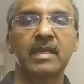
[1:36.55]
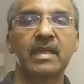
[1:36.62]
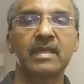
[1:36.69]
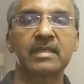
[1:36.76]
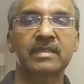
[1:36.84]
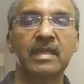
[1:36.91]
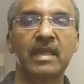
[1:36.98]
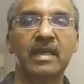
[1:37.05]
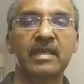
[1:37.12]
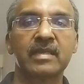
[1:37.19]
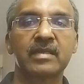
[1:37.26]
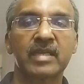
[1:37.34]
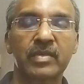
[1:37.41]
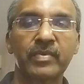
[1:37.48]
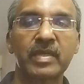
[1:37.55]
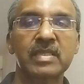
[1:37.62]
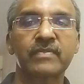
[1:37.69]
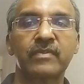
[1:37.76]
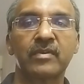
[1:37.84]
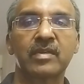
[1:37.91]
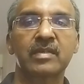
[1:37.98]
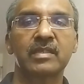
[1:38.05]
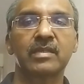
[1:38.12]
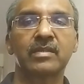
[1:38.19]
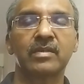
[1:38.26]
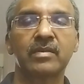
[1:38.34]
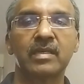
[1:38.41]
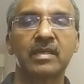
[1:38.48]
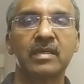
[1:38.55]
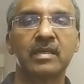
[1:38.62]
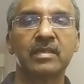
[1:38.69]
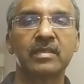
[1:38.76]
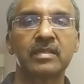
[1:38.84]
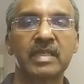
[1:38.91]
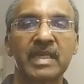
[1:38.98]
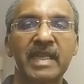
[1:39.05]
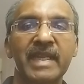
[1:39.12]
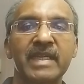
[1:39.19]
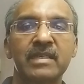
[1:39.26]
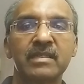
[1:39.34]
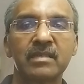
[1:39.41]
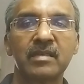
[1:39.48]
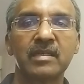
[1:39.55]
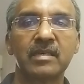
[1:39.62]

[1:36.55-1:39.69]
and request for, you know, delayed